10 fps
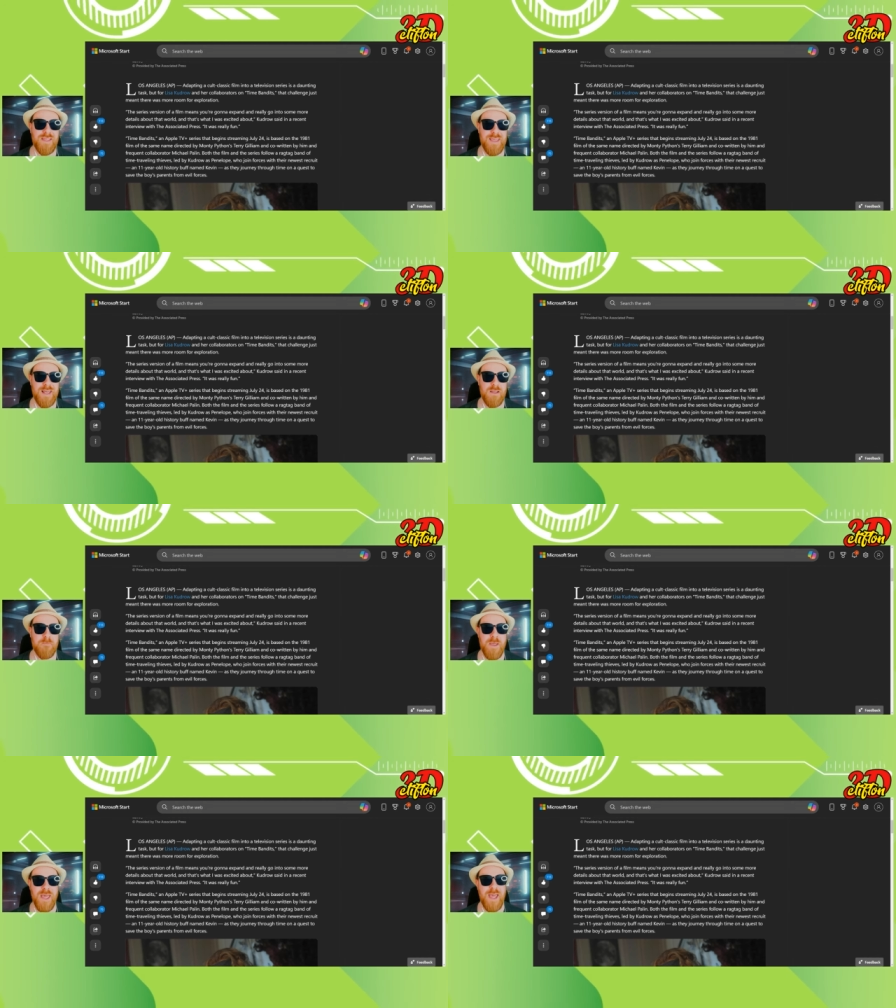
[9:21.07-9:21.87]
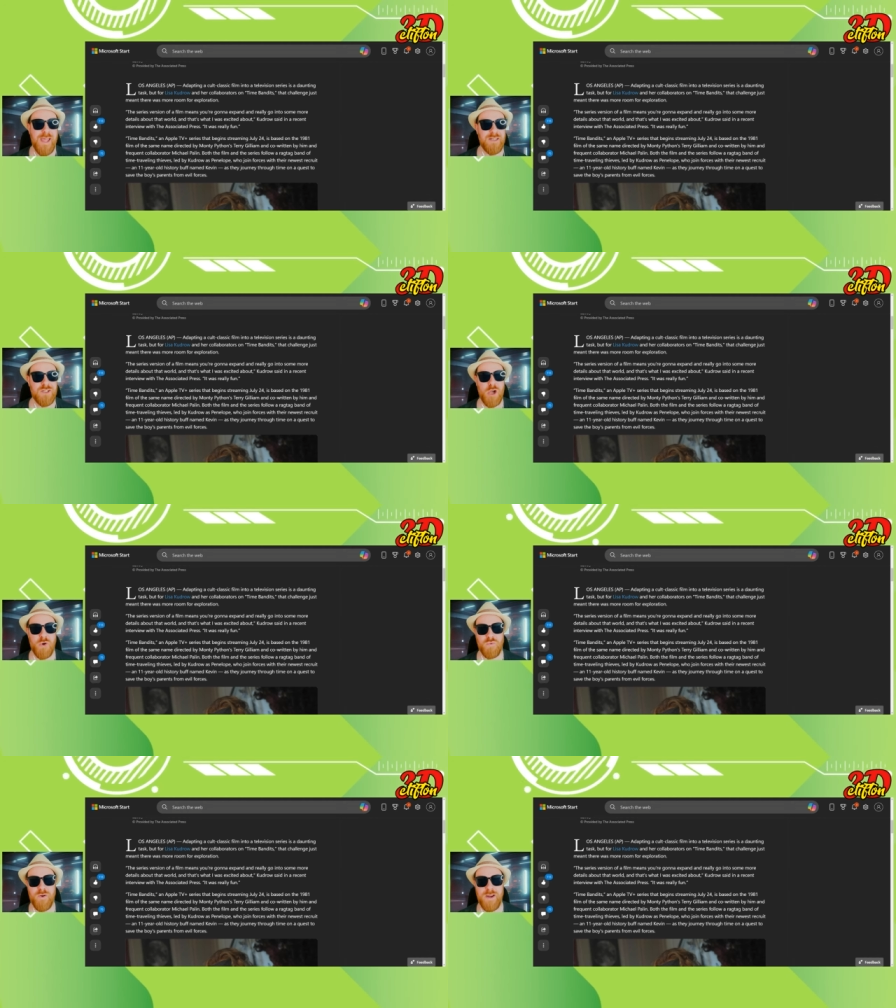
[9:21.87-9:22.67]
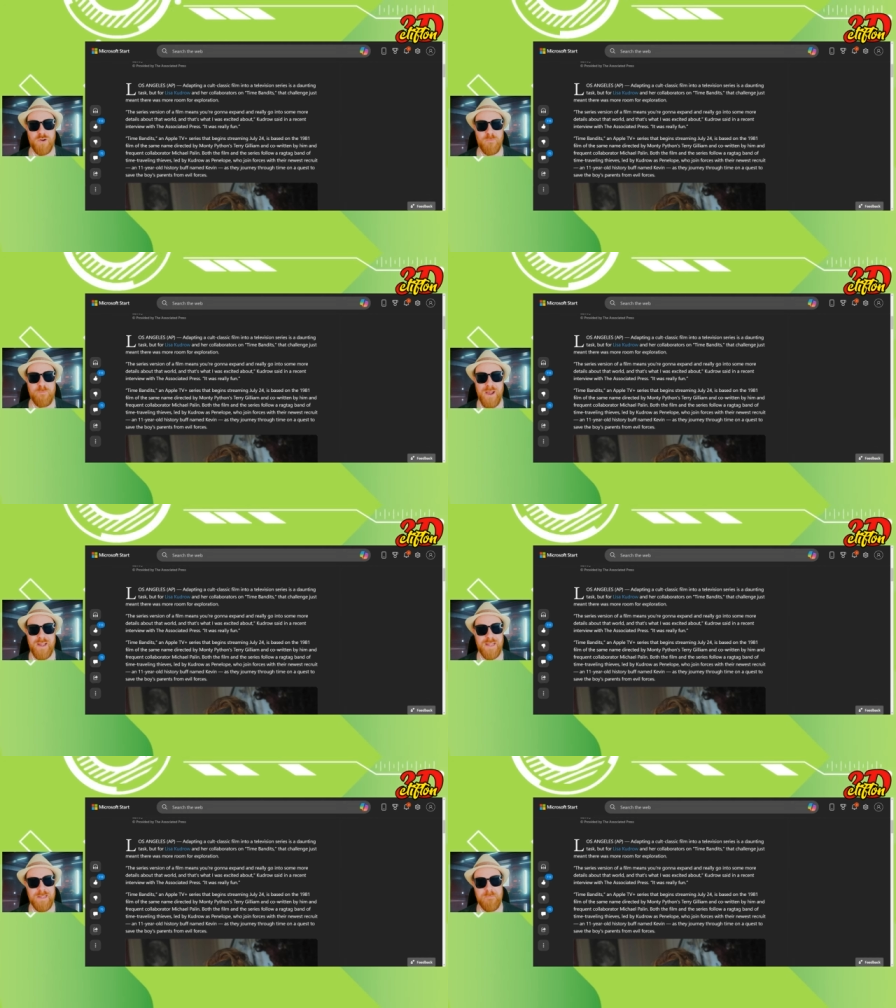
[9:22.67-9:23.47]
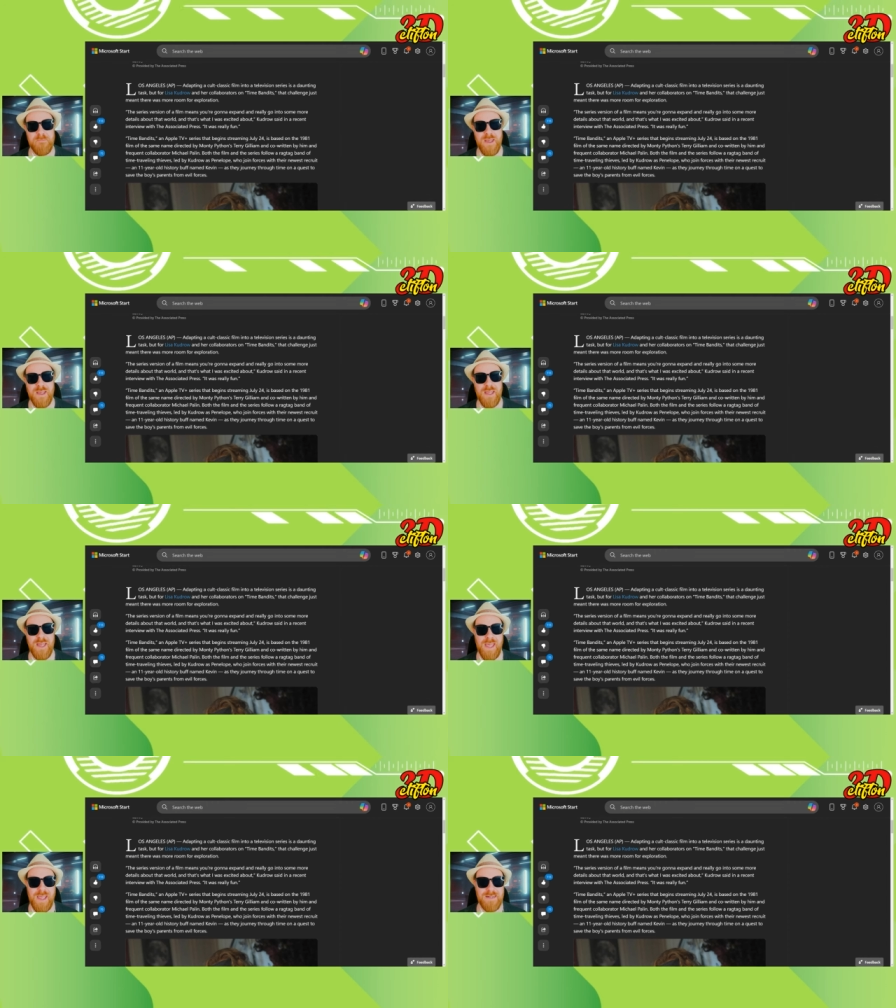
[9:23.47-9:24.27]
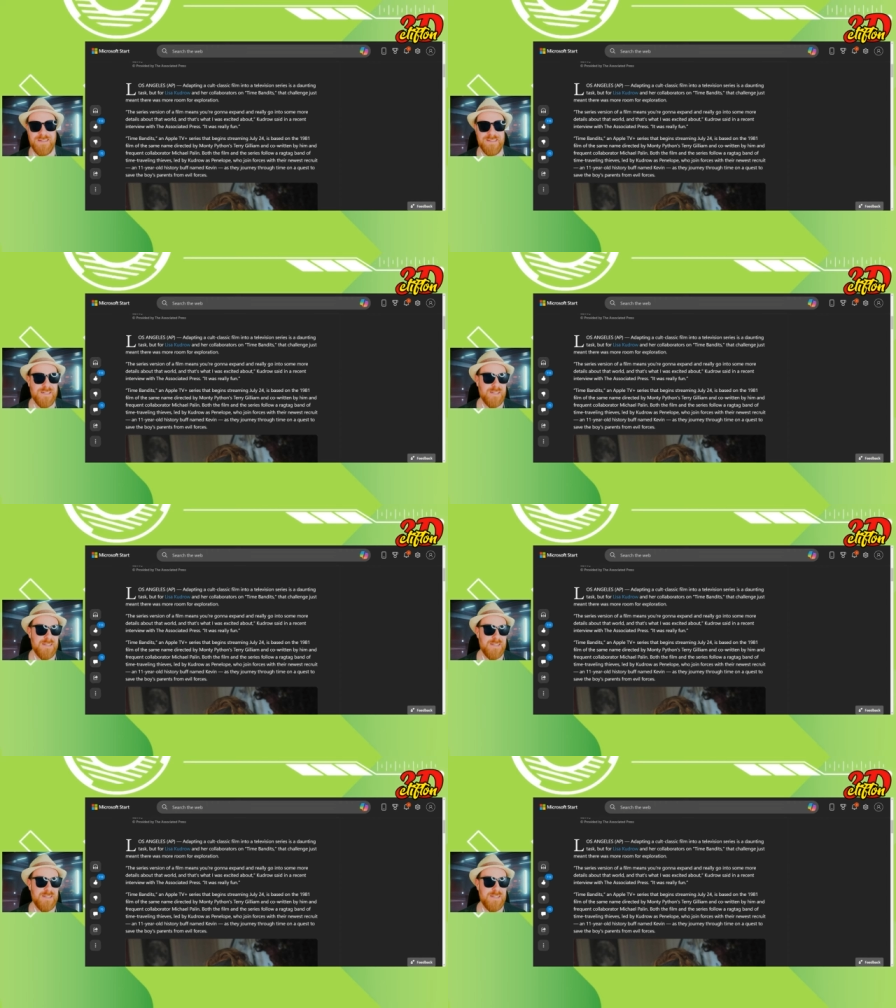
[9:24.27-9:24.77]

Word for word: Gilliam and co writer by him and